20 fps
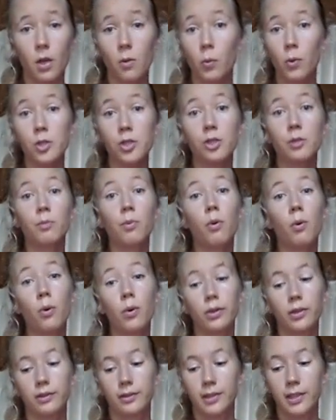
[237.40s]
watching
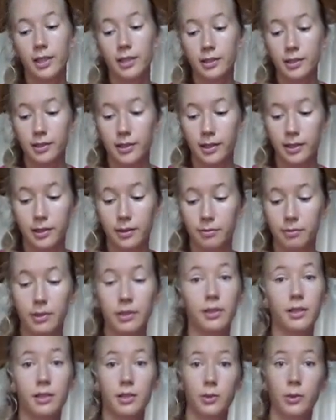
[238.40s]
porn on the internet. I
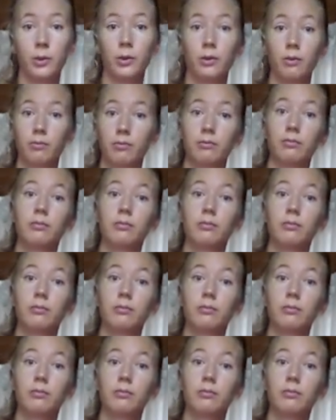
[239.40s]
mean, it's all,